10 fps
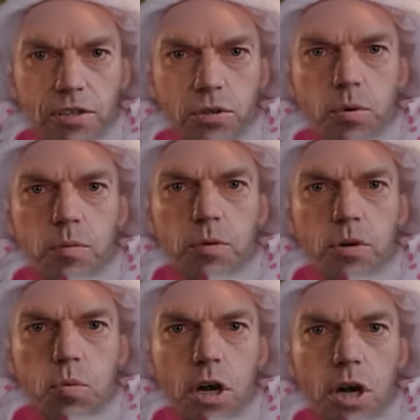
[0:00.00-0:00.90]
2
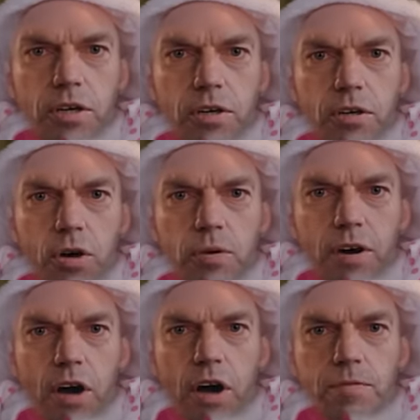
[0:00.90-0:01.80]
for 1 off
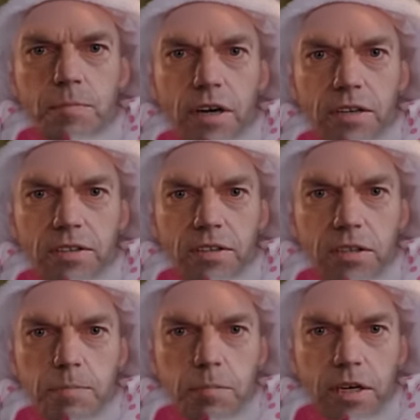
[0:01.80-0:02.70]
half pints
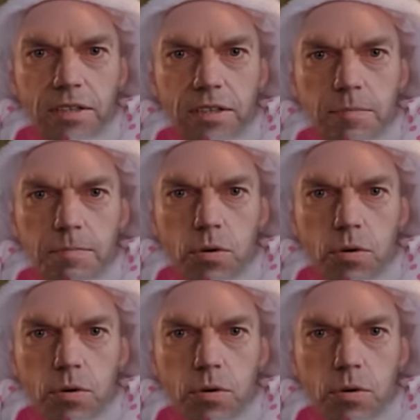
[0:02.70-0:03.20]
at the Prancing